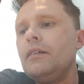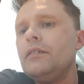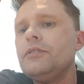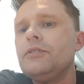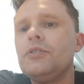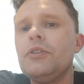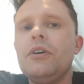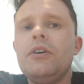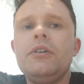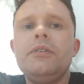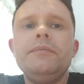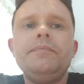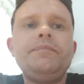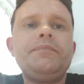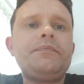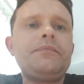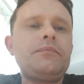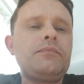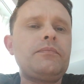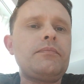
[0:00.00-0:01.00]
So,
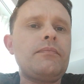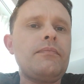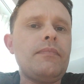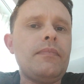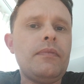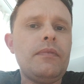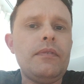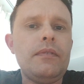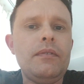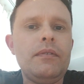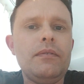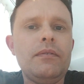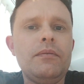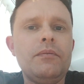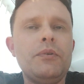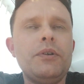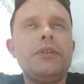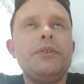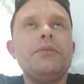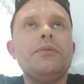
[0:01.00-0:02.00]

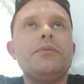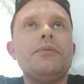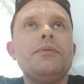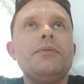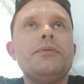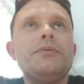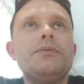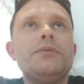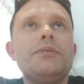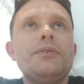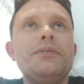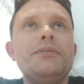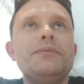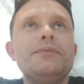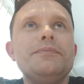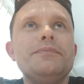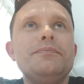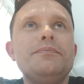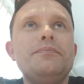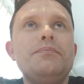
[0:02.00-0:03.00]
what are your thoughts
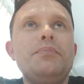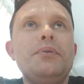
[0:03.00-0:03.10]
on